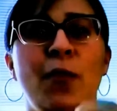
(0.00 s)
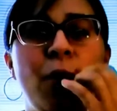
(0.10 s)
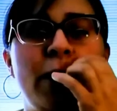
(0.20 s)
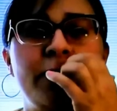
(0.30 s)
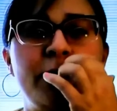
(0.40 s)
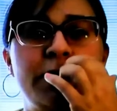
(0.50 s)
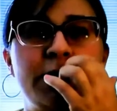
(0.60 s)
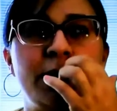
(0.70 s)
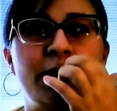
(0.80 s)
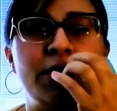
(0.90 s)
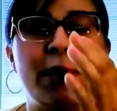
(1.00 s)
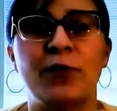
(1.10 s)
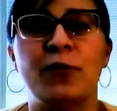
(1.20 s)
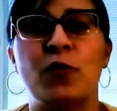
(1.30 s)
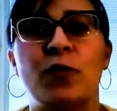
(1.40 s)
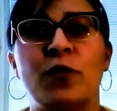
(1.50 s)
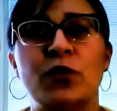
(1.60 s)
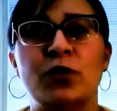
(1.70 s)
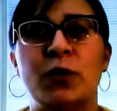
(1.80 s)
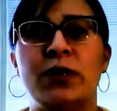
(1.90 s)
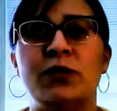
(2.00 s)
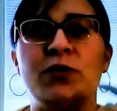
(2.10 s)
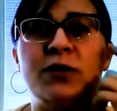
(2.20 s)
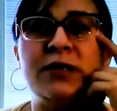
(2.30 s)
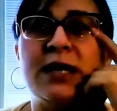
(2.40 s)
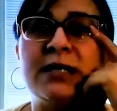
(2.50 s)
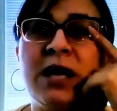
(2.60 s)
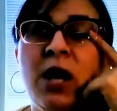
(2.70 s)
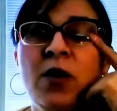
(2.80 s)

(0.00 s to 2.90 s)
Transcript: Proverbs chapter four verse twenty-two says,